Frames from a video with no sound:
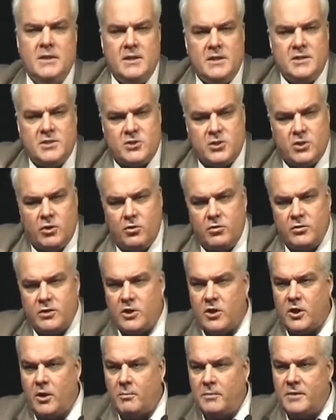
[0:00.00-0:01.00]
So the
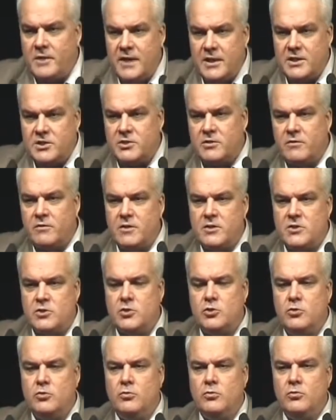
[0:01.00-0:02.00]
combination of these
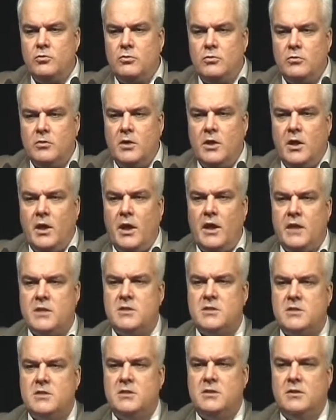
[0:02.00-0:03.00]
two
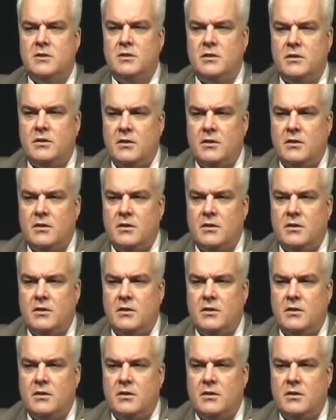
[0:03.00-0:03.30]
has